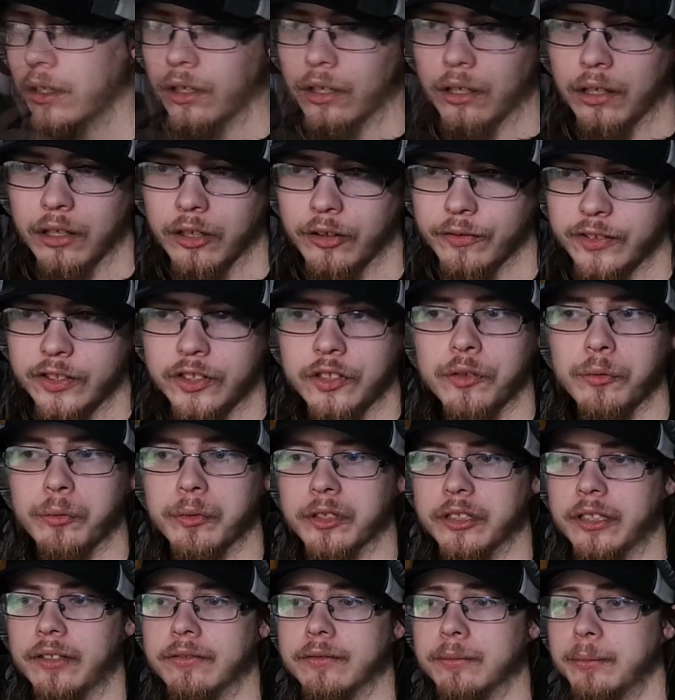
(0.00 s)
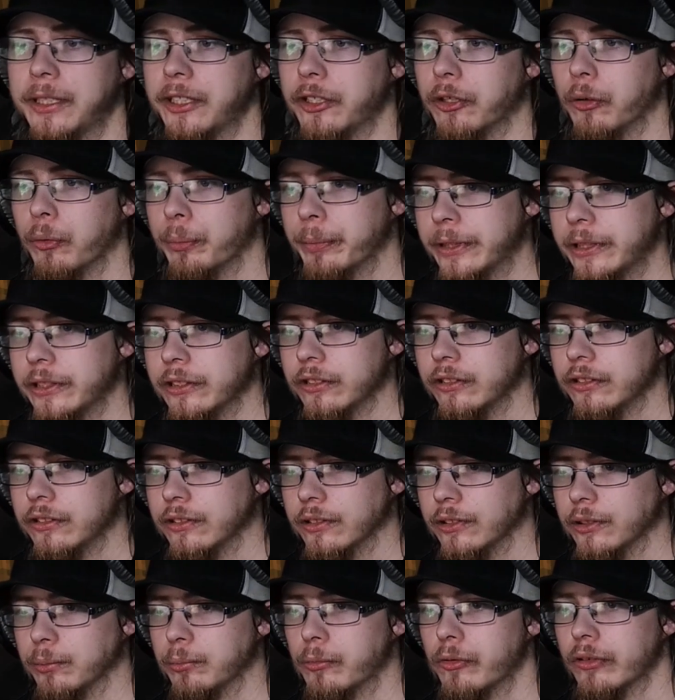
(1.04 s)
Obviously we're gonna have to make
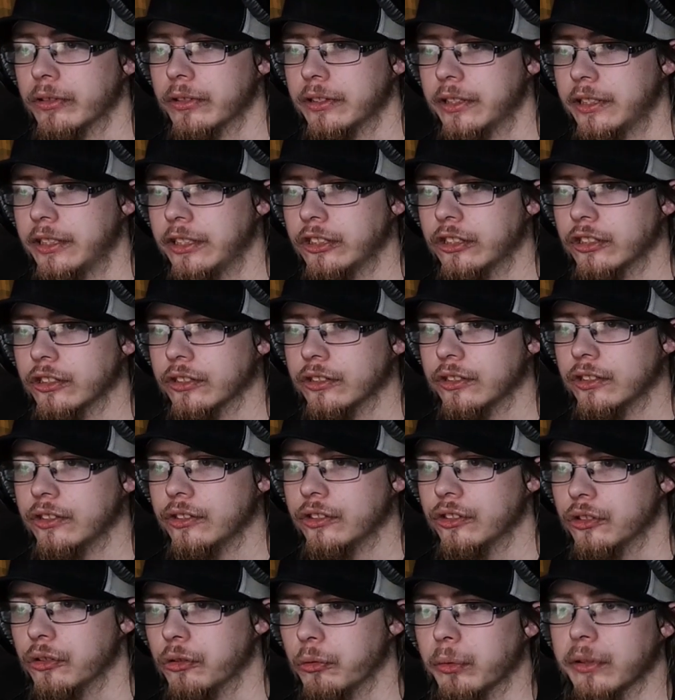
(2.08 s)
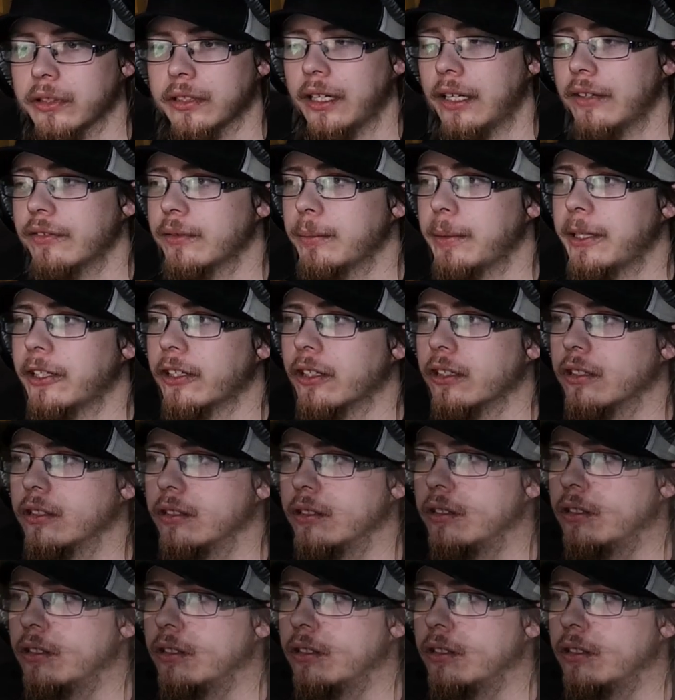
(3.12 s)
openers more interesting, so we're gonna have to make our,